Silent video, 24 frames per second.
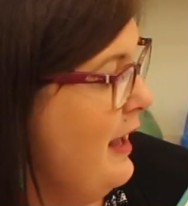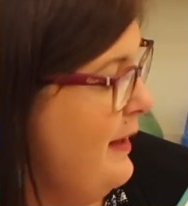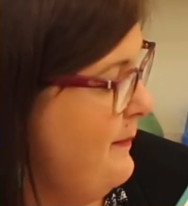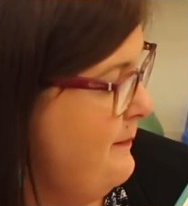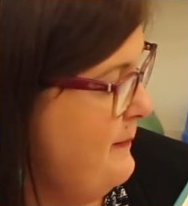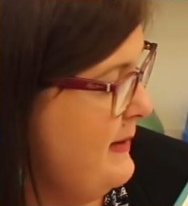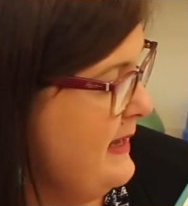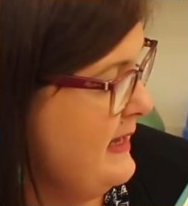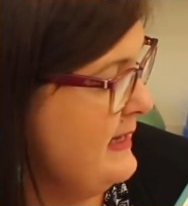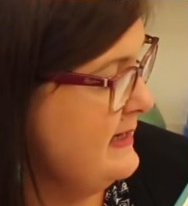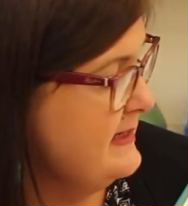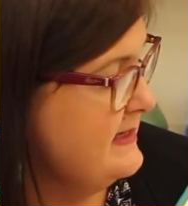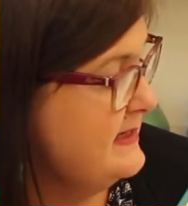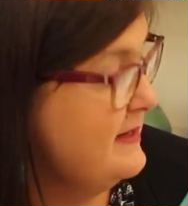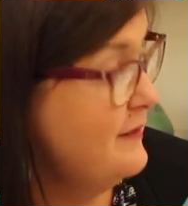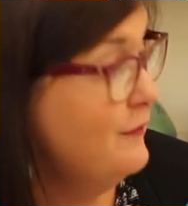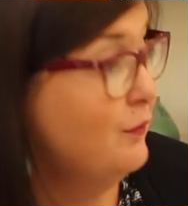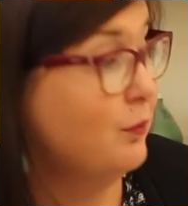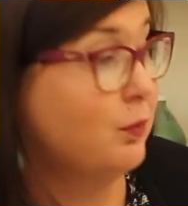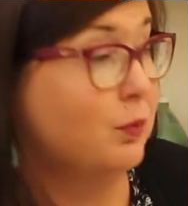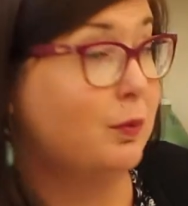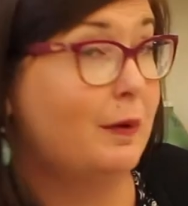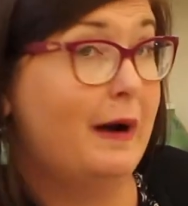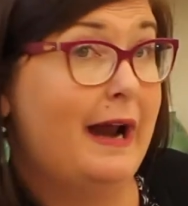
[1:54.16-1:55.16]
a piece
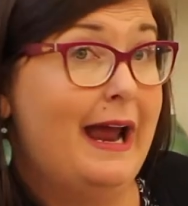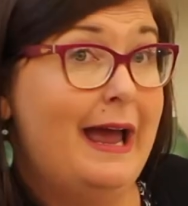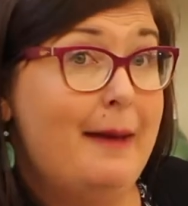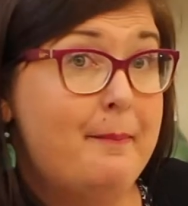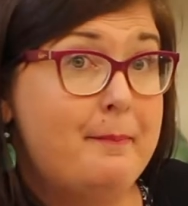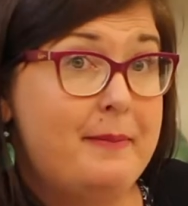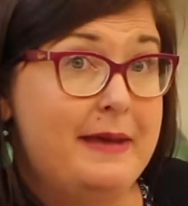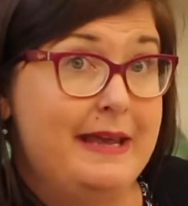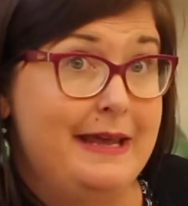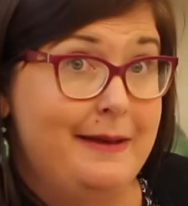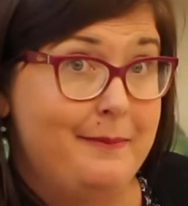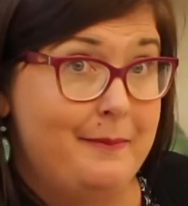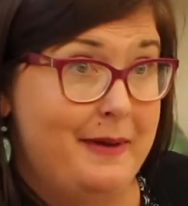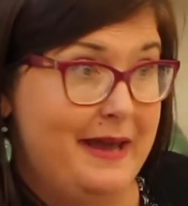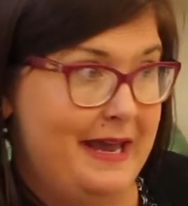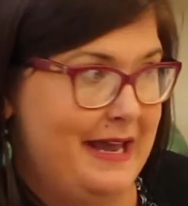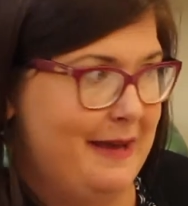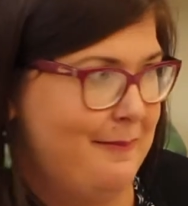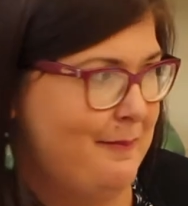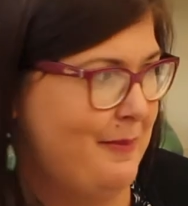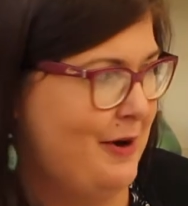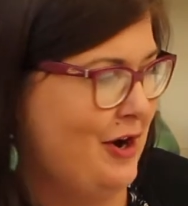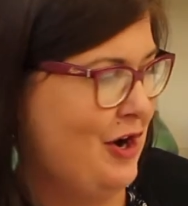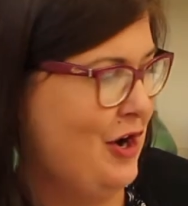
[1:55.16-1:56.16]
of wrapping
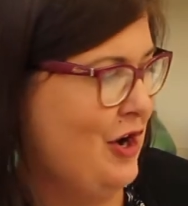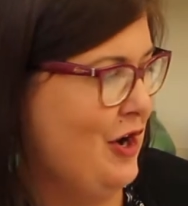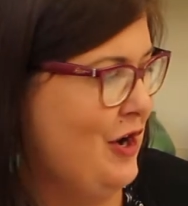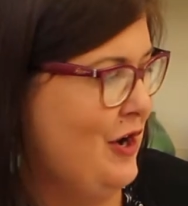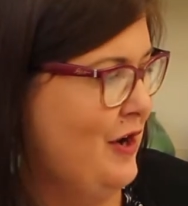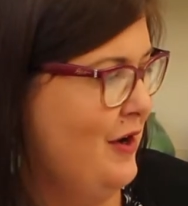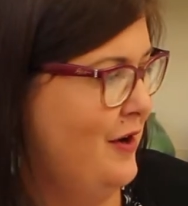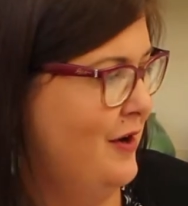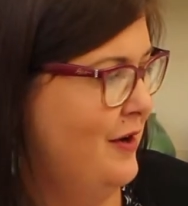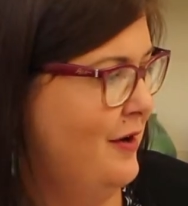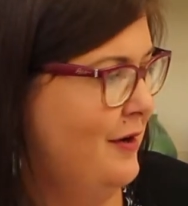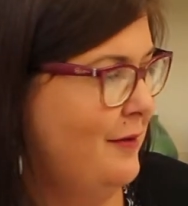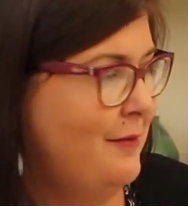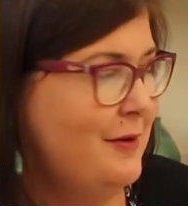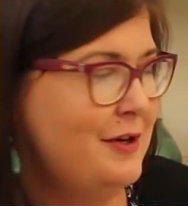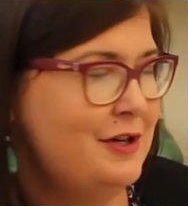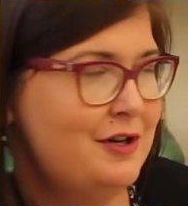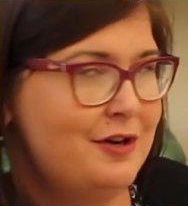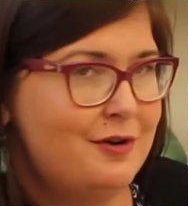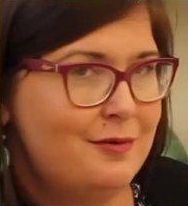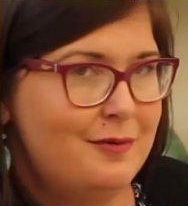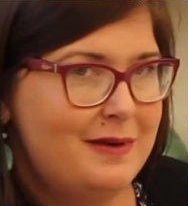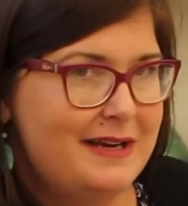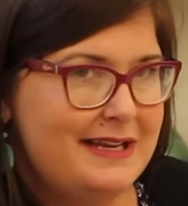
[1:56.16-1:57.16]
paper. I
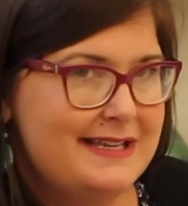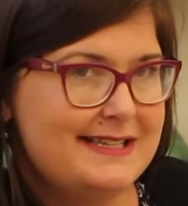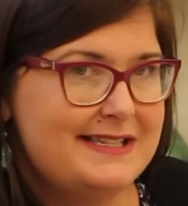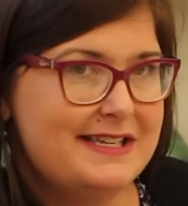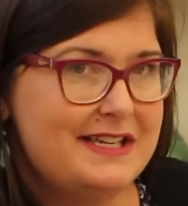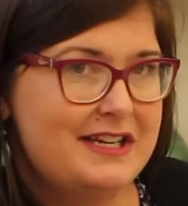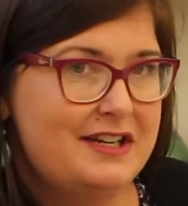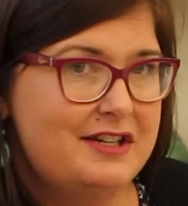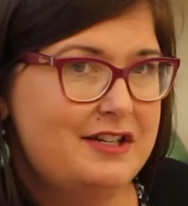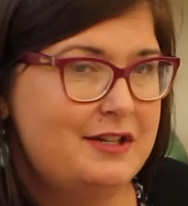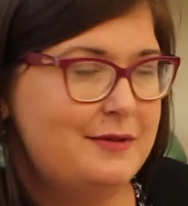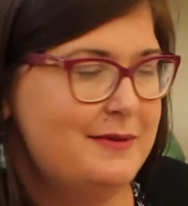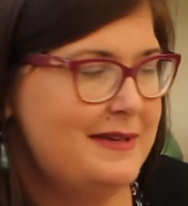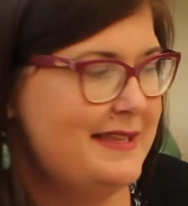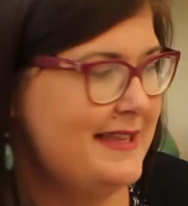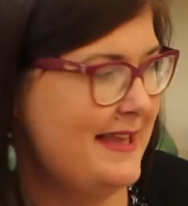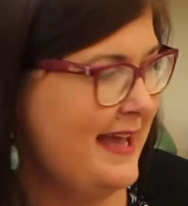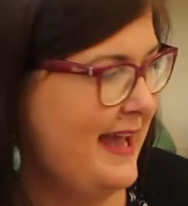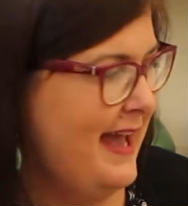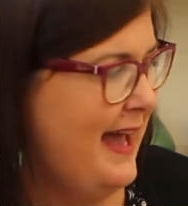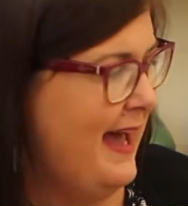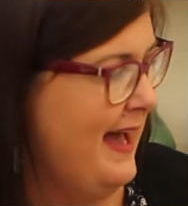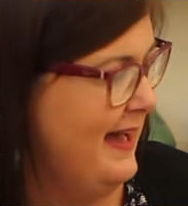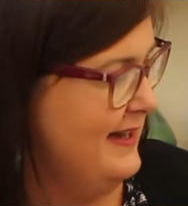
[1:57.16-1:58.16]
wonder what he's going to do with
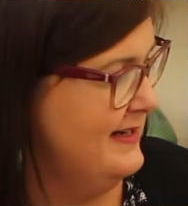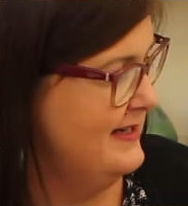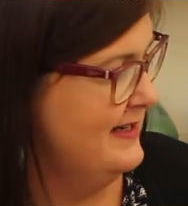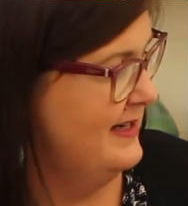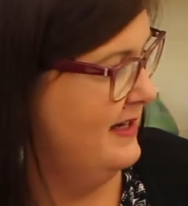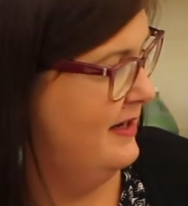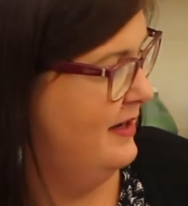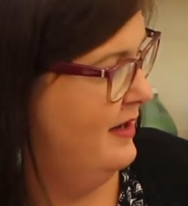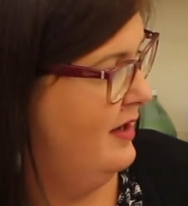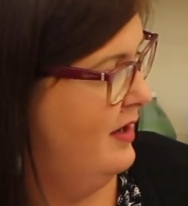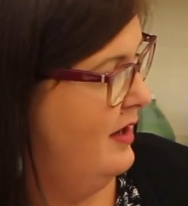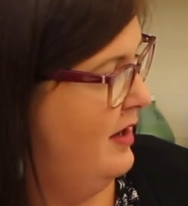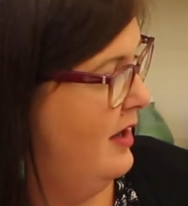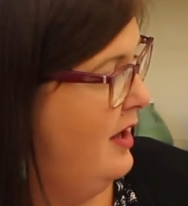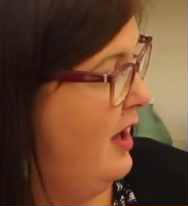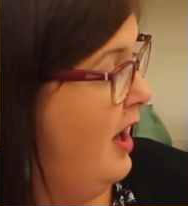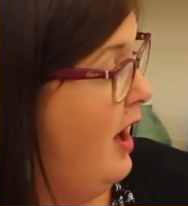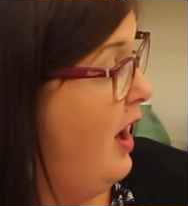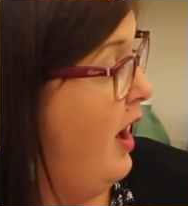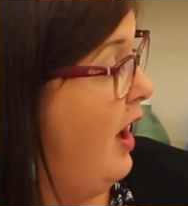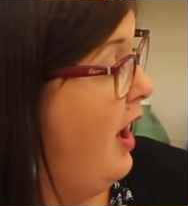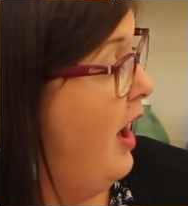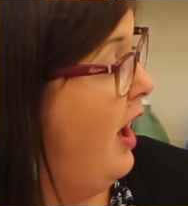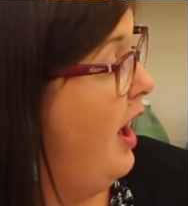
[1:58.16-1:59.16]
that.
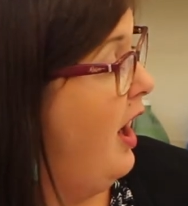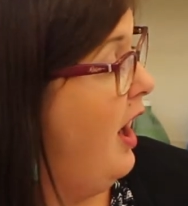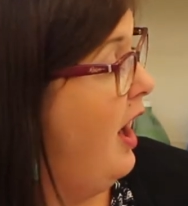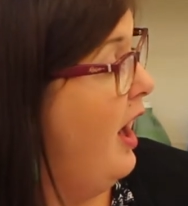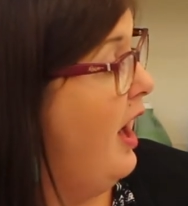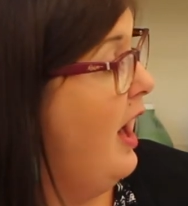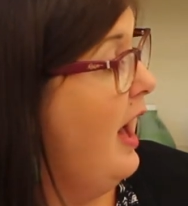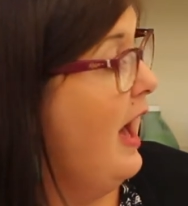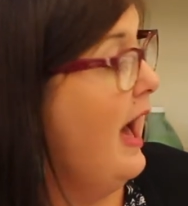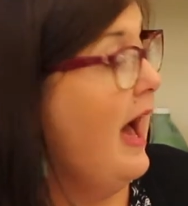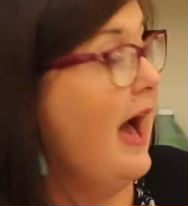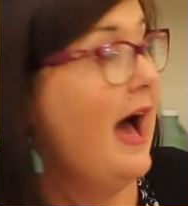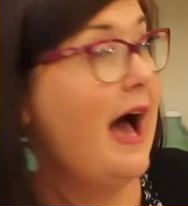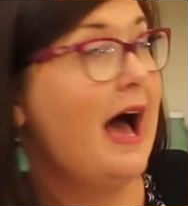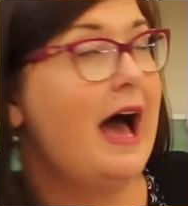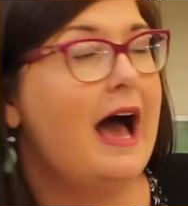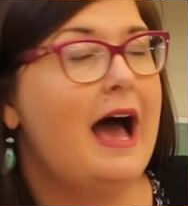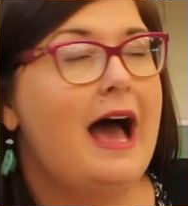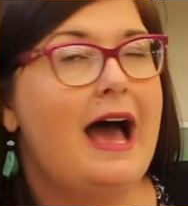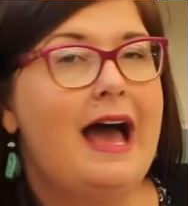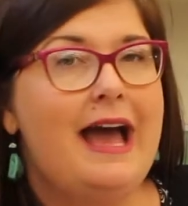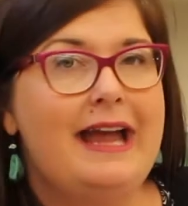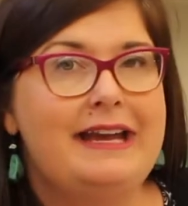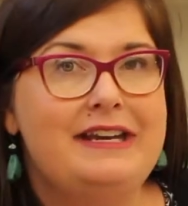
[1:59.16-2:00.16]

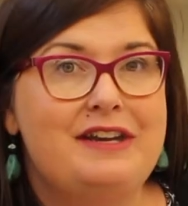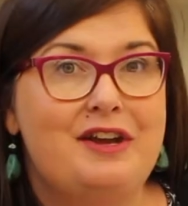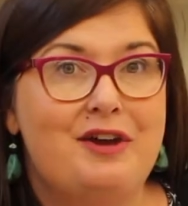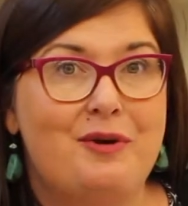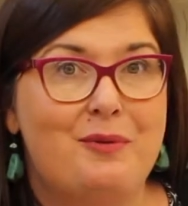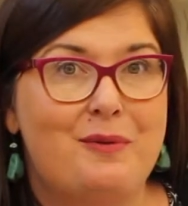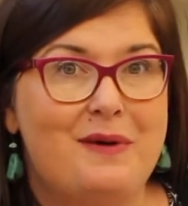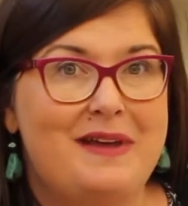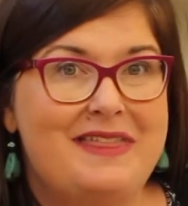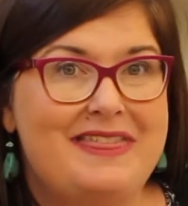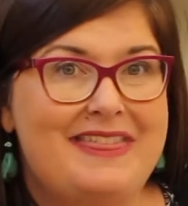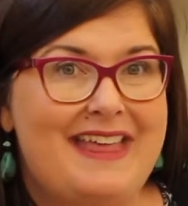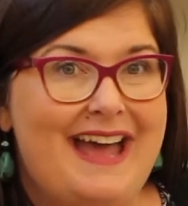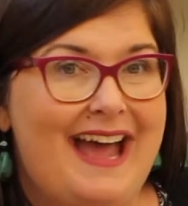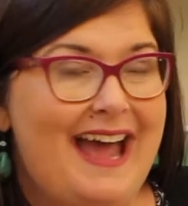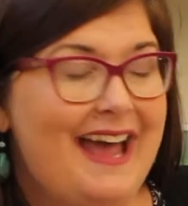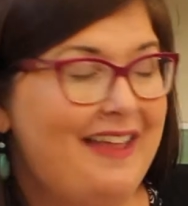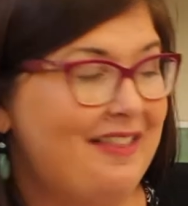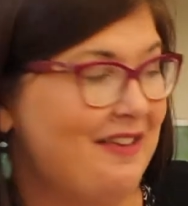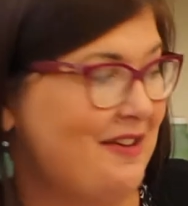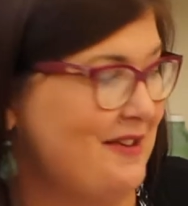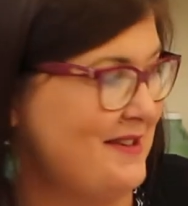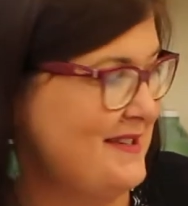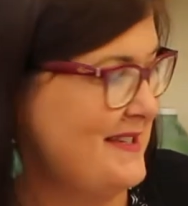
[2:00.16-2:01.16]
"I know what
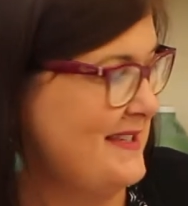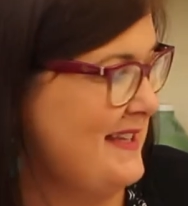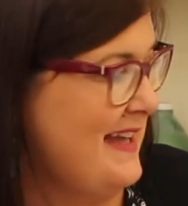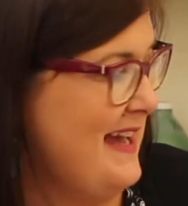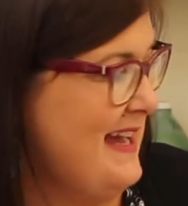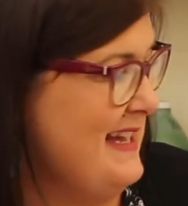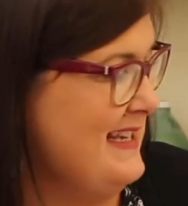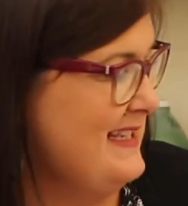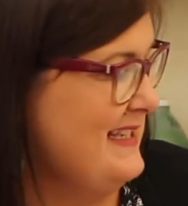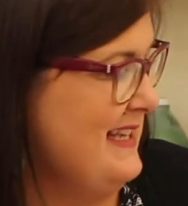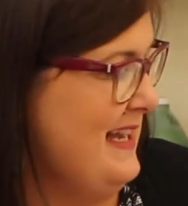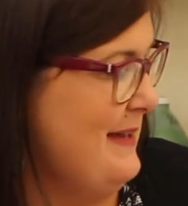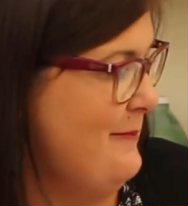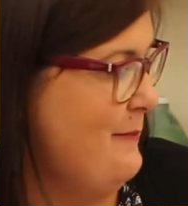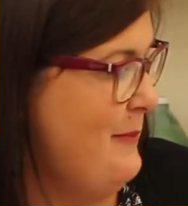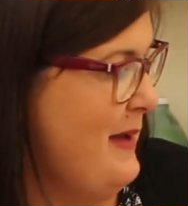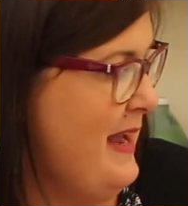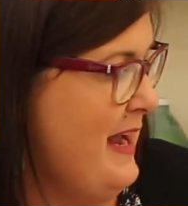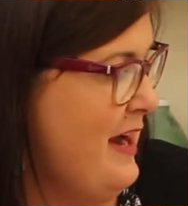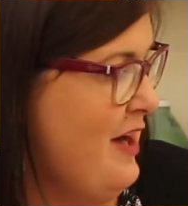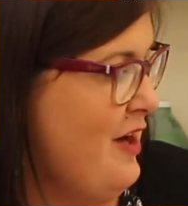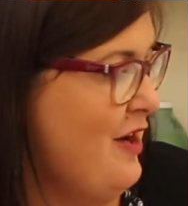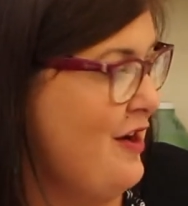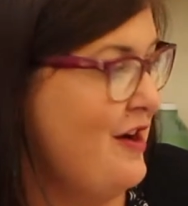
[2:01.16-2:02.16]
that looks like," said
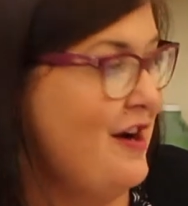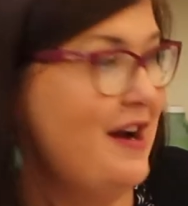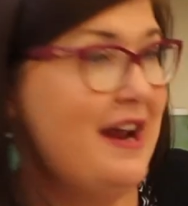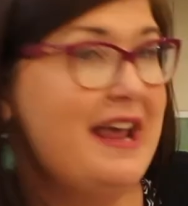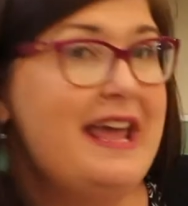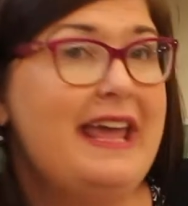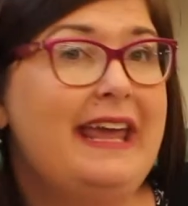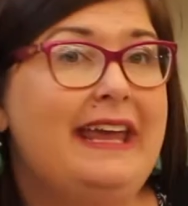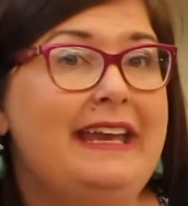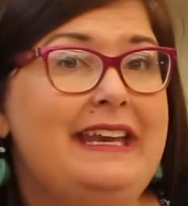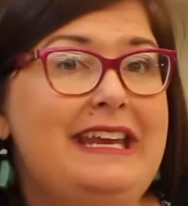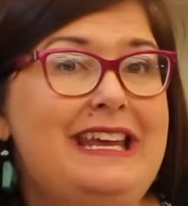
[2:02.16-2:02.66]
Bear, and